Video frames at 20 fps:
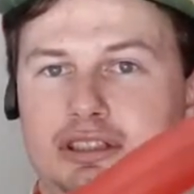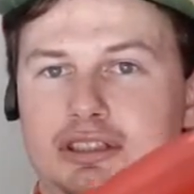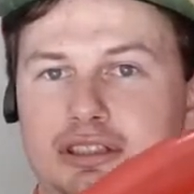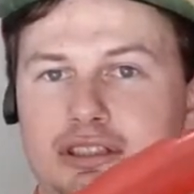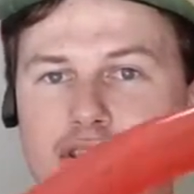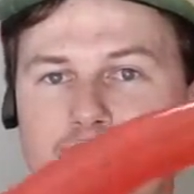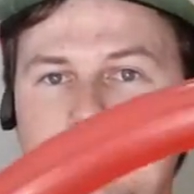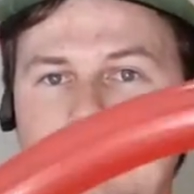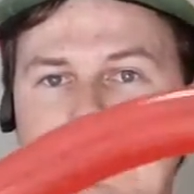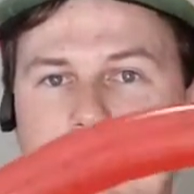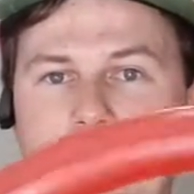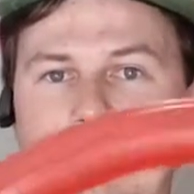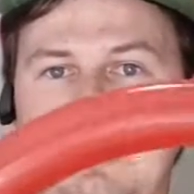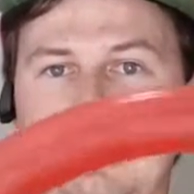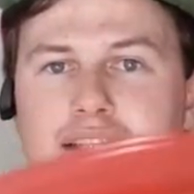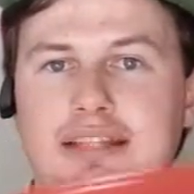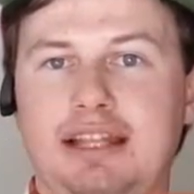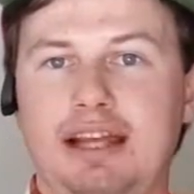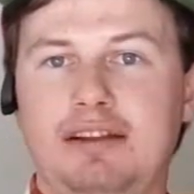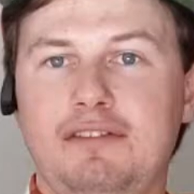Do that,
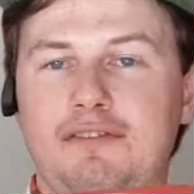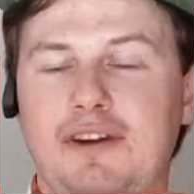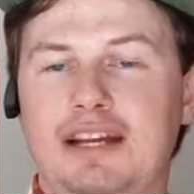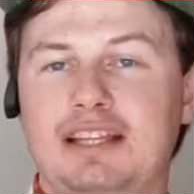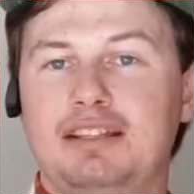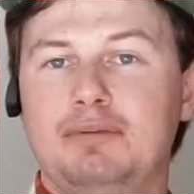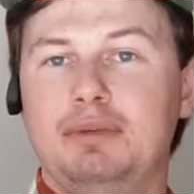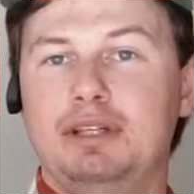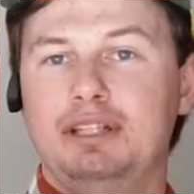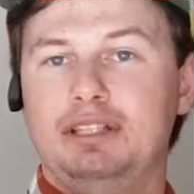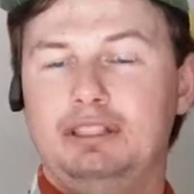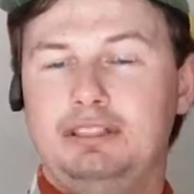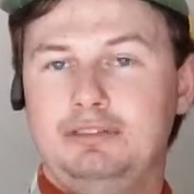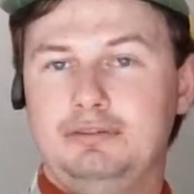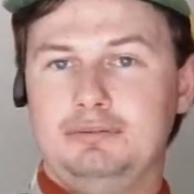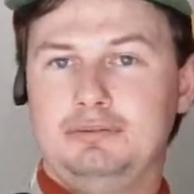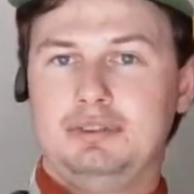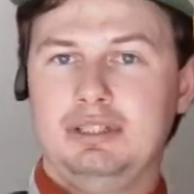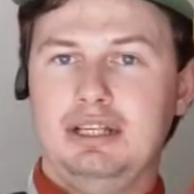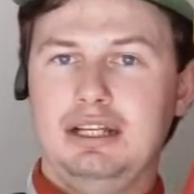then find the middle.
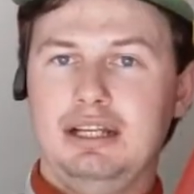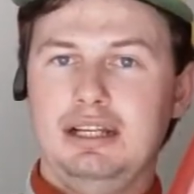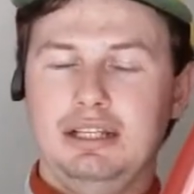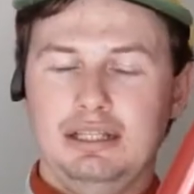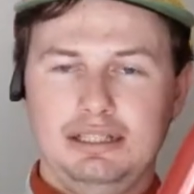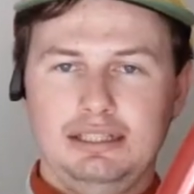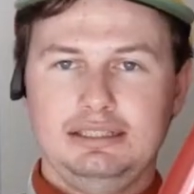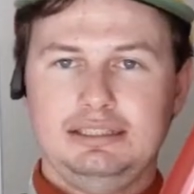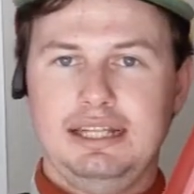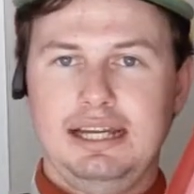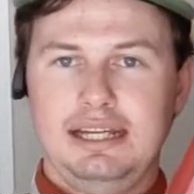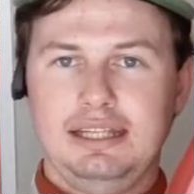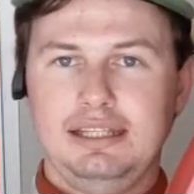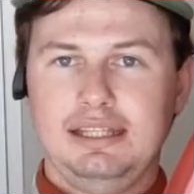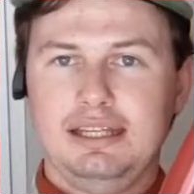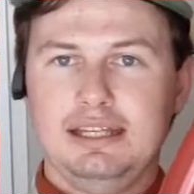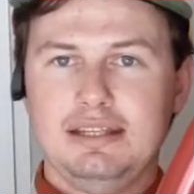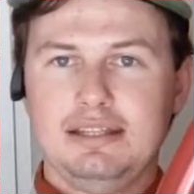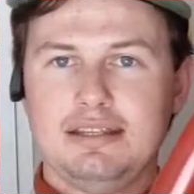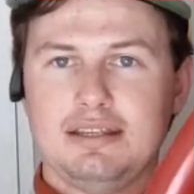Take
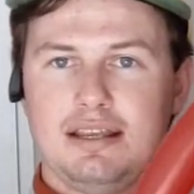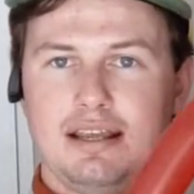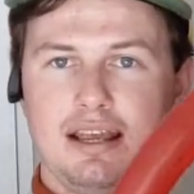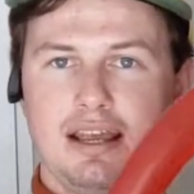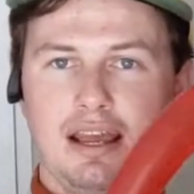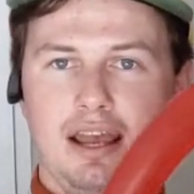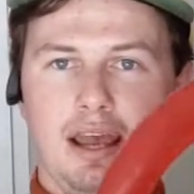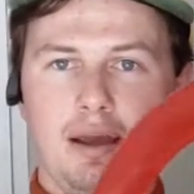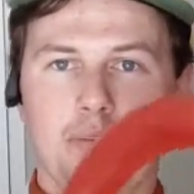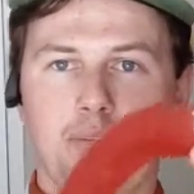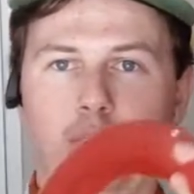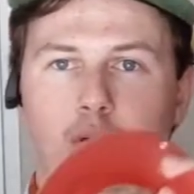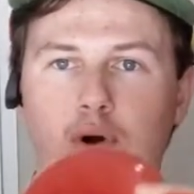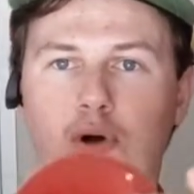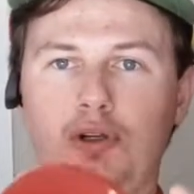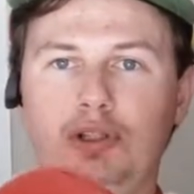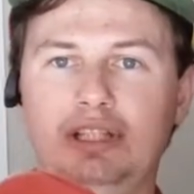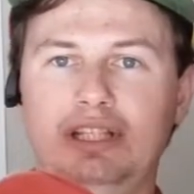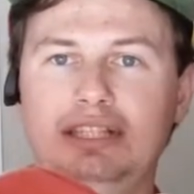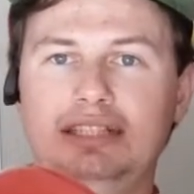this,
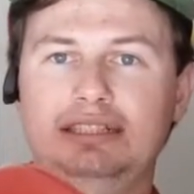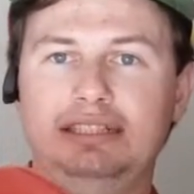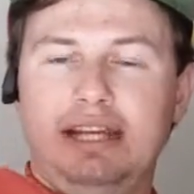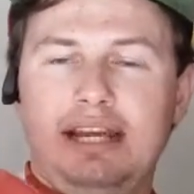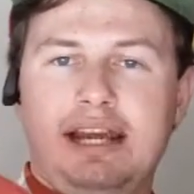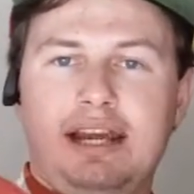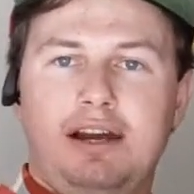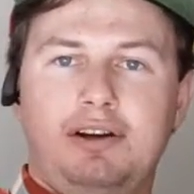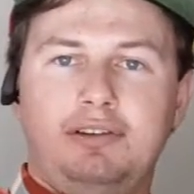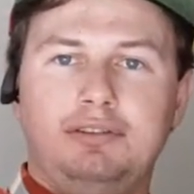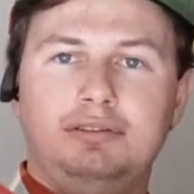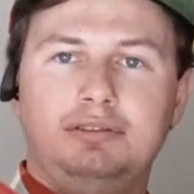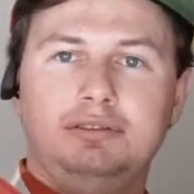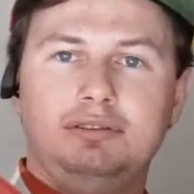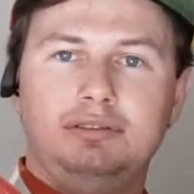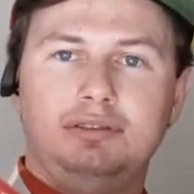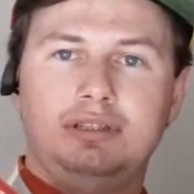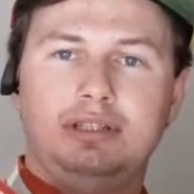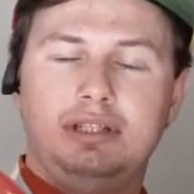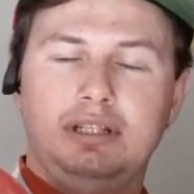pull it down,
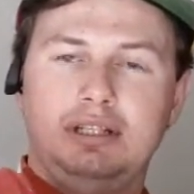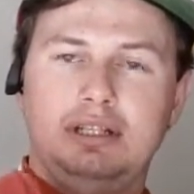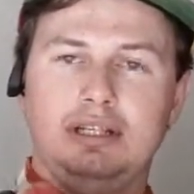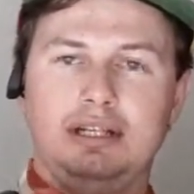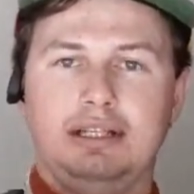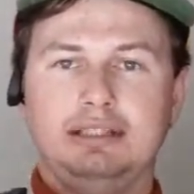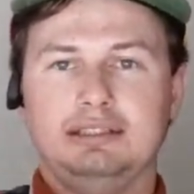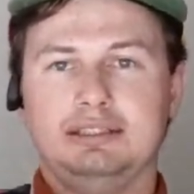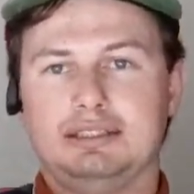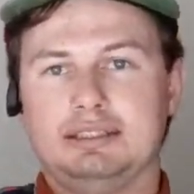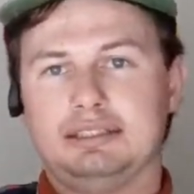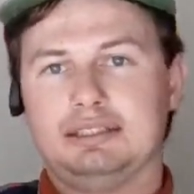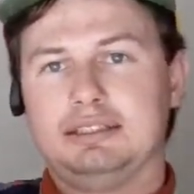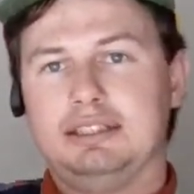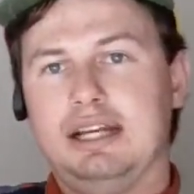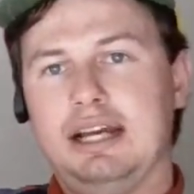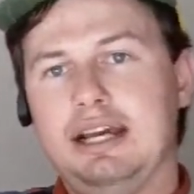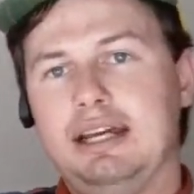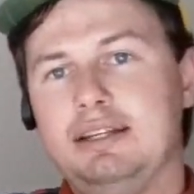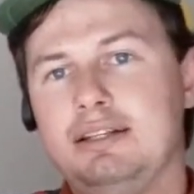just
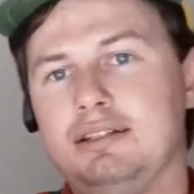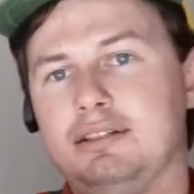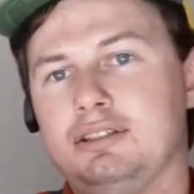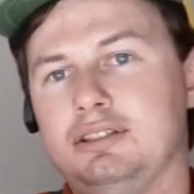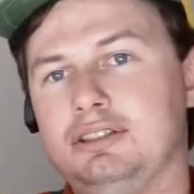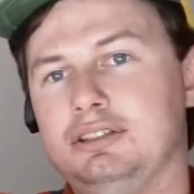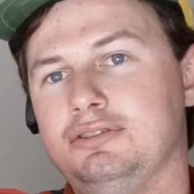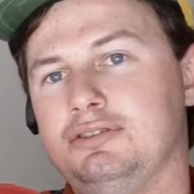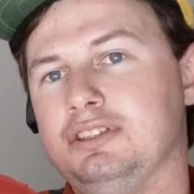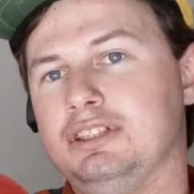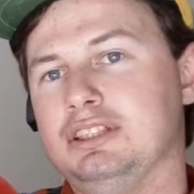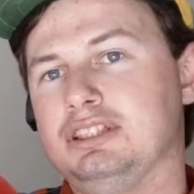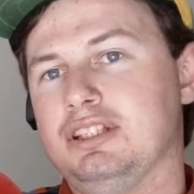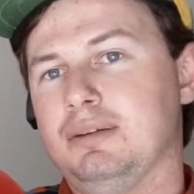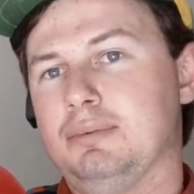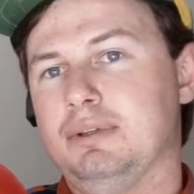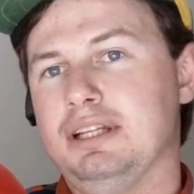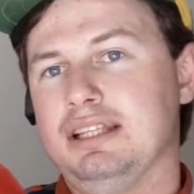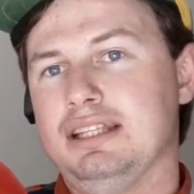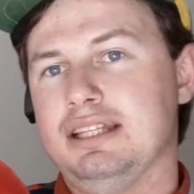slide your two fingers
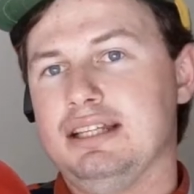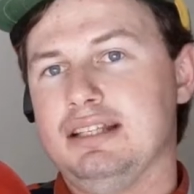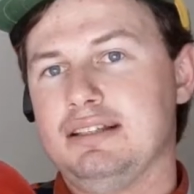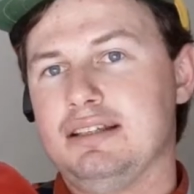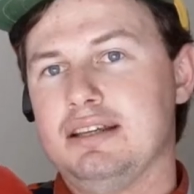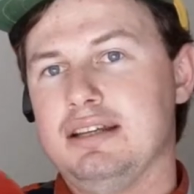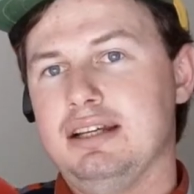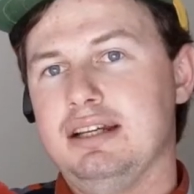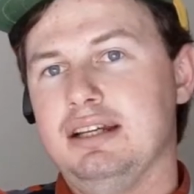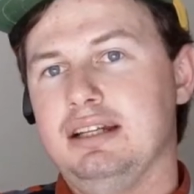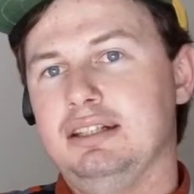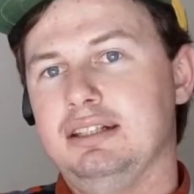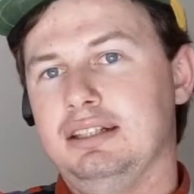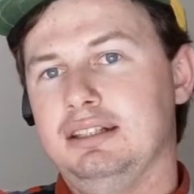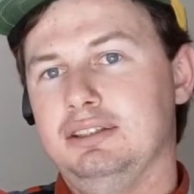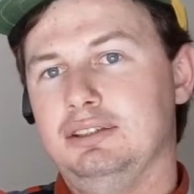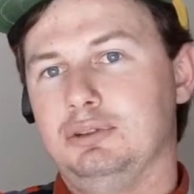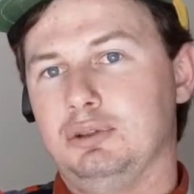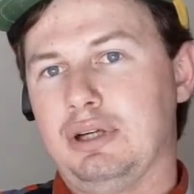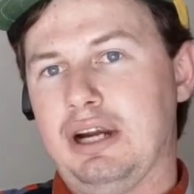up like this,
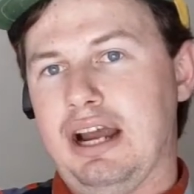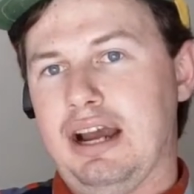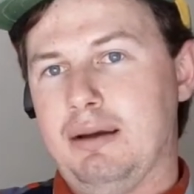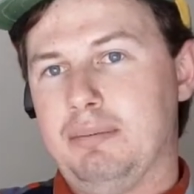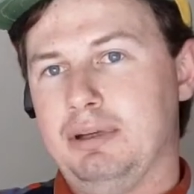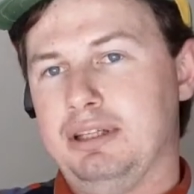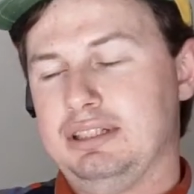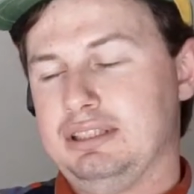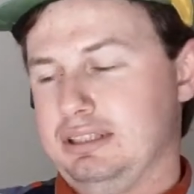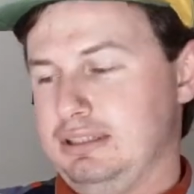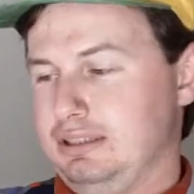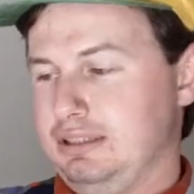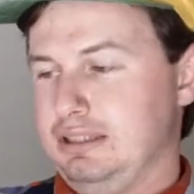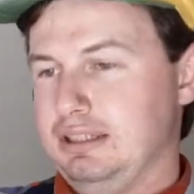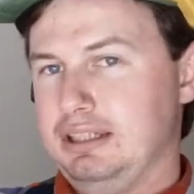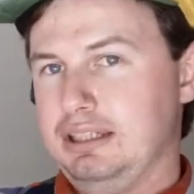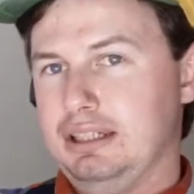and grab it.